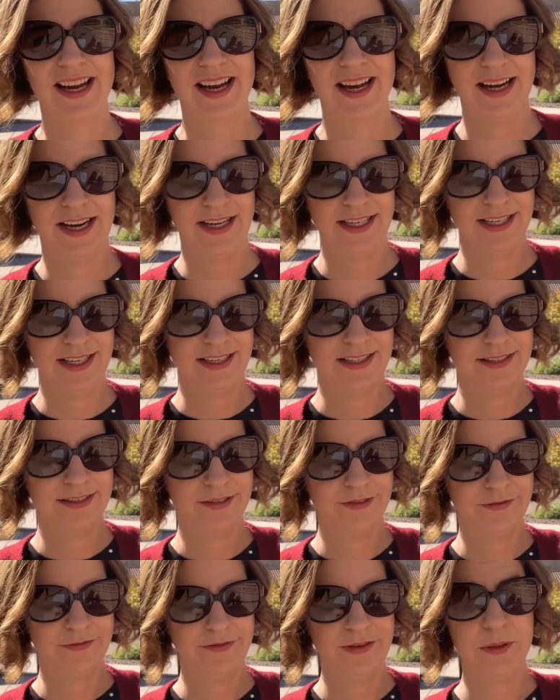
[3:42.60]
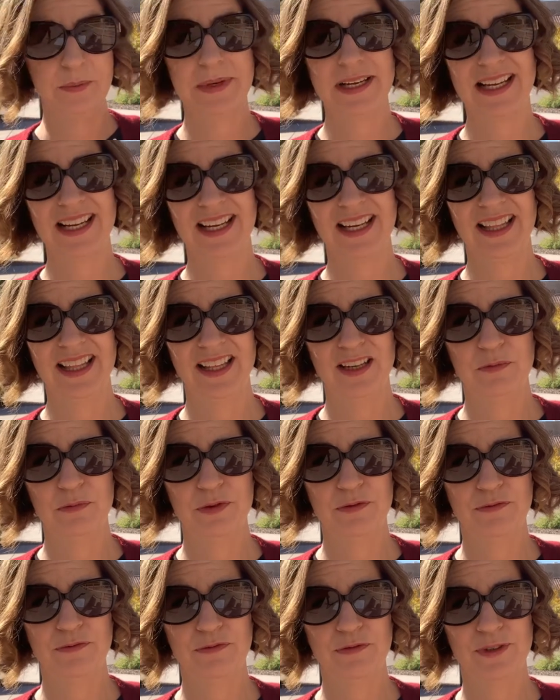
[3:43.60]
I need to start filming a little
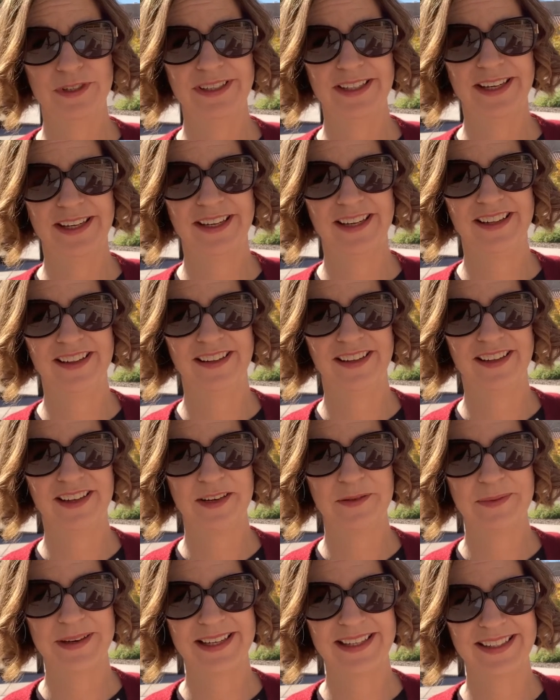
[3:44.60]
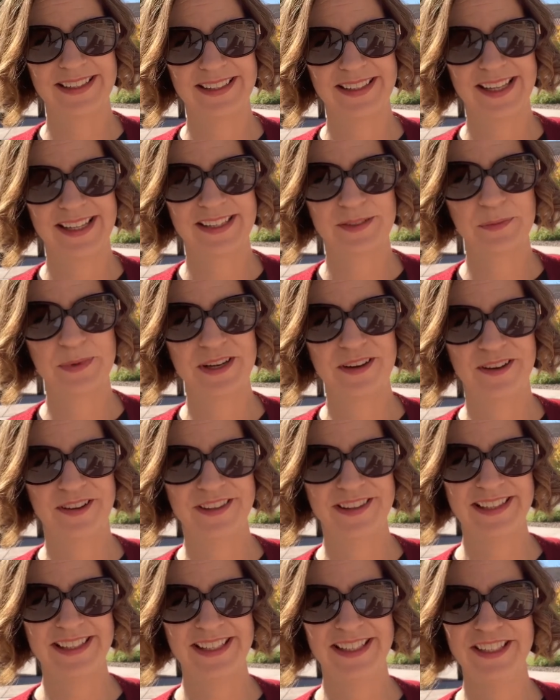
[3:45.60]
before ten o'clock, because that's when all
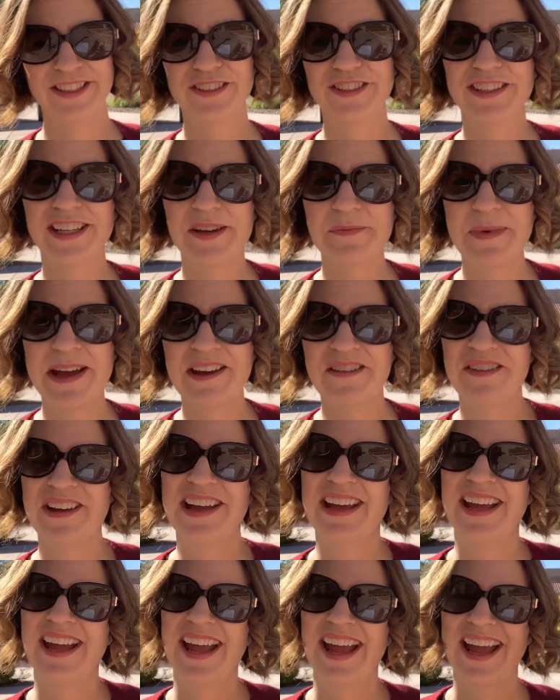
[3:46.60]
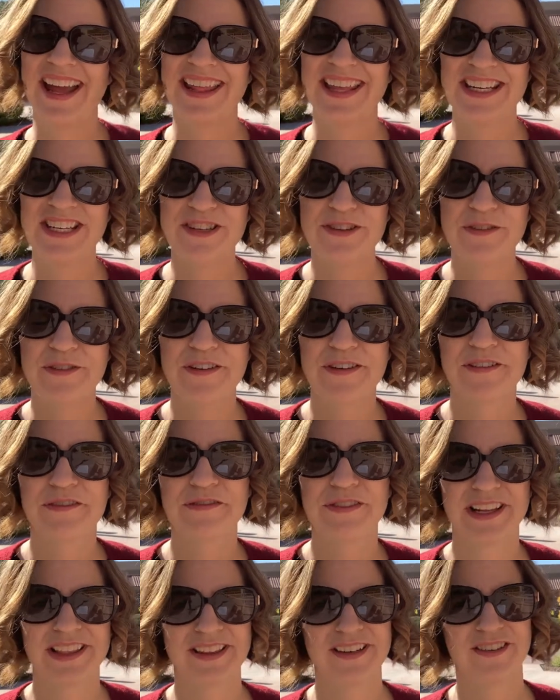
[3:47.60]
the seniors come out and they do their
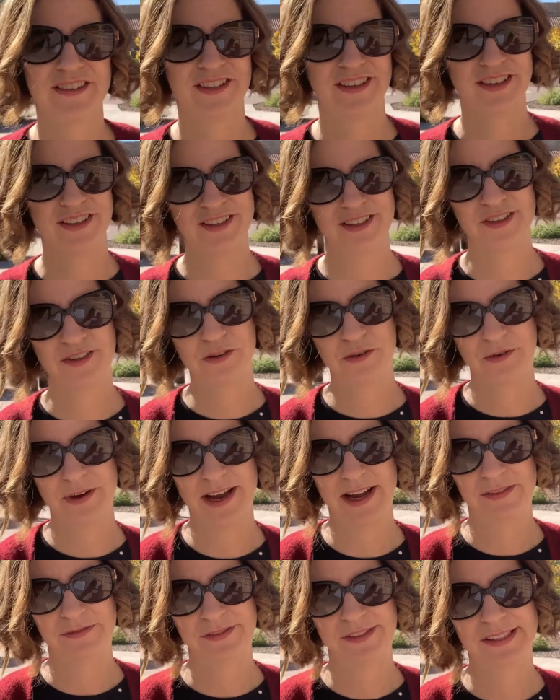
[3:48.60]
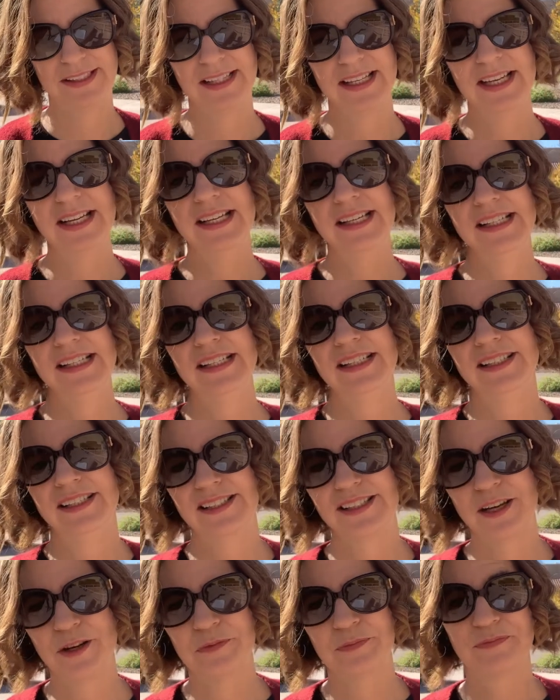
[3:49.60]
fun little arts and crafts.
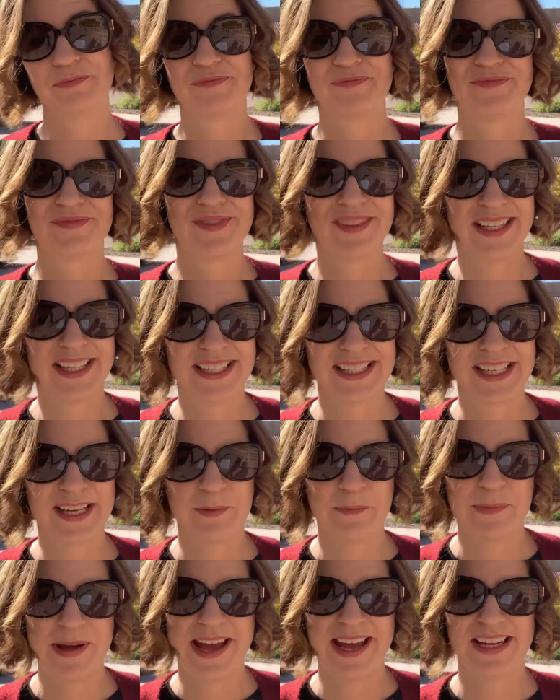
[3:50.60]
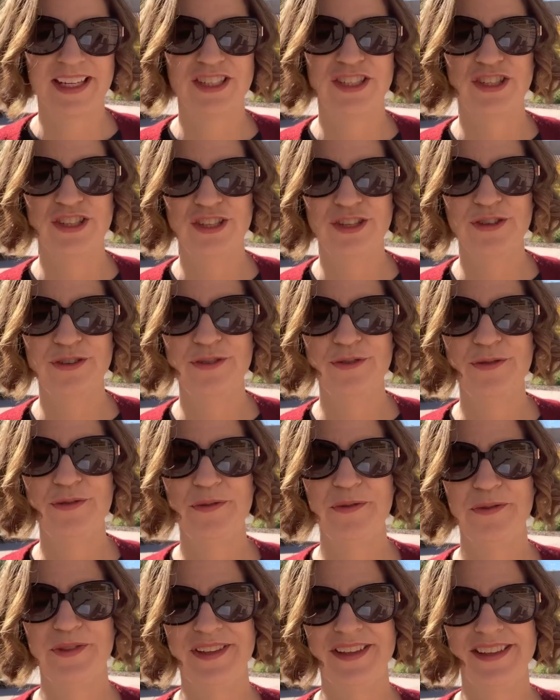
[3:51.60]
So let's get back to
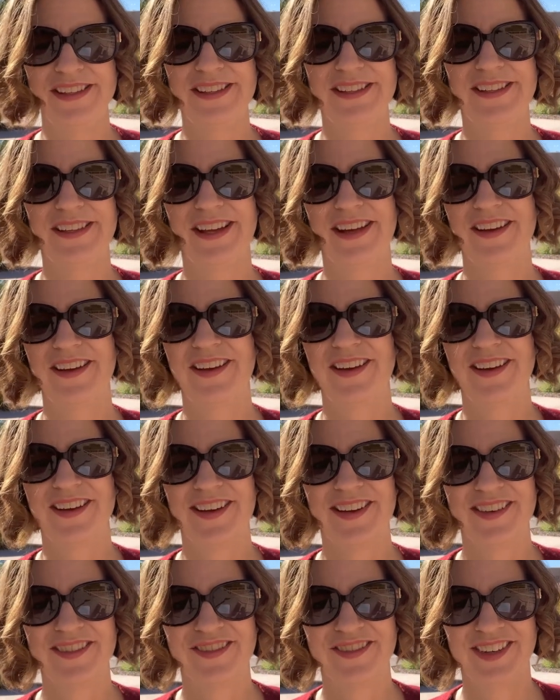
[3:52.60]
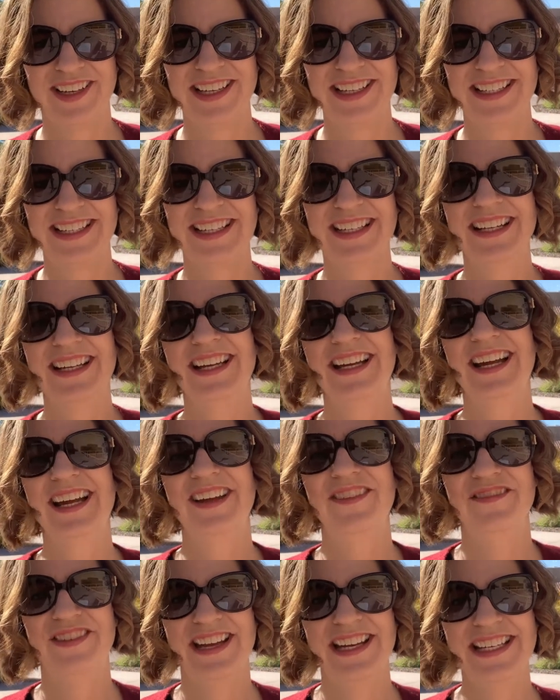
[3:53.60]
this fun
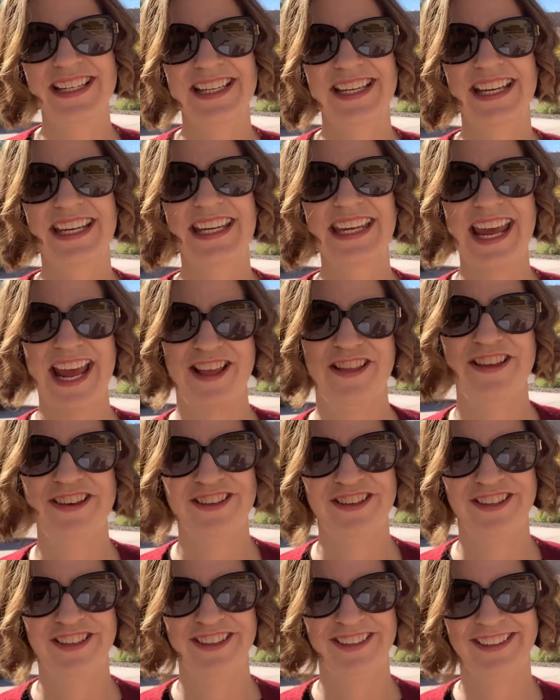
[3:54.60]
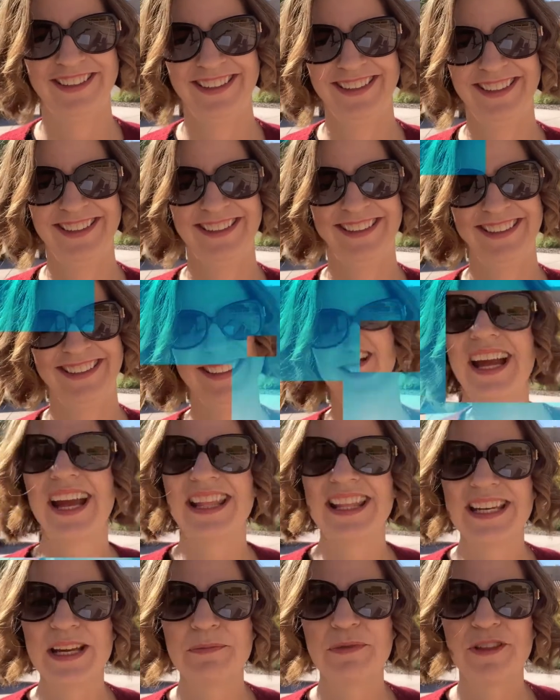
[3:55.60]
event calendar. And
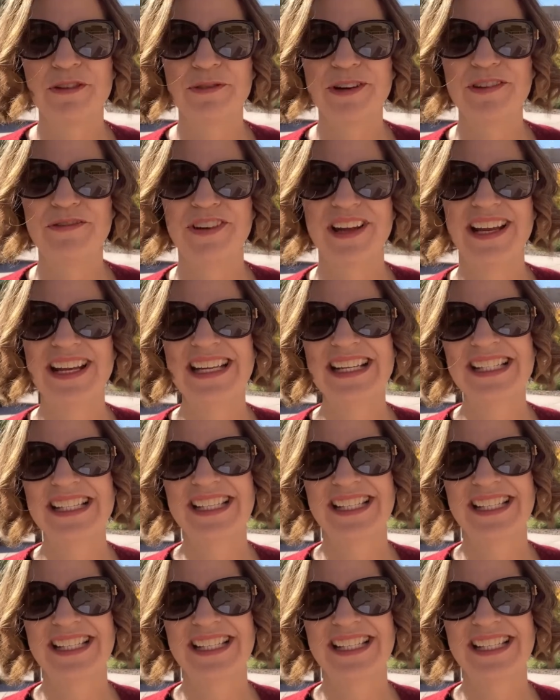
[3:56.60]
the number three event is the